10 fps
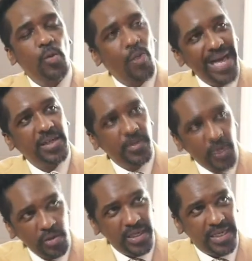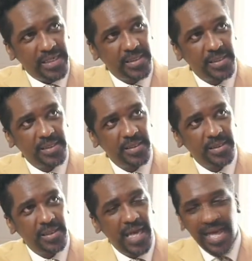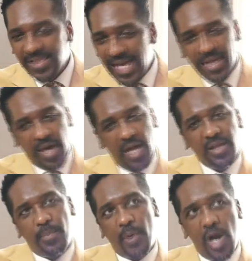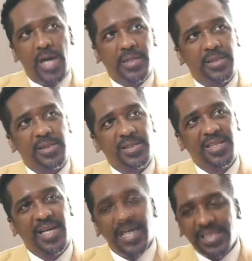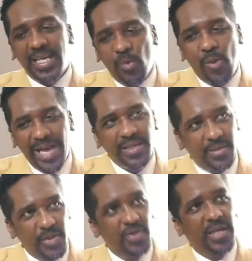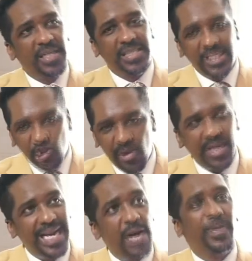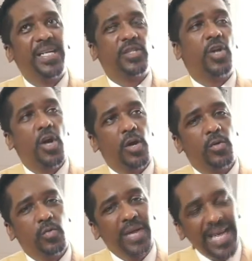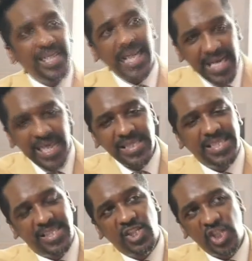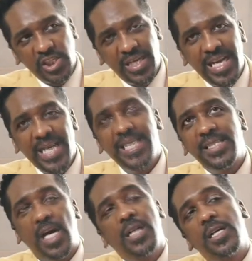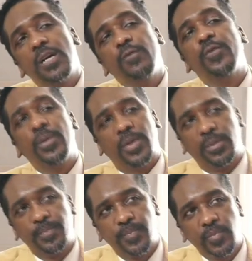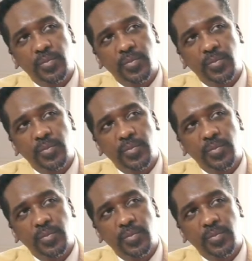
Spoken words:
In white communities, it's not in other parts, it's in white communities. Let's call it out, because it is uncomfortable.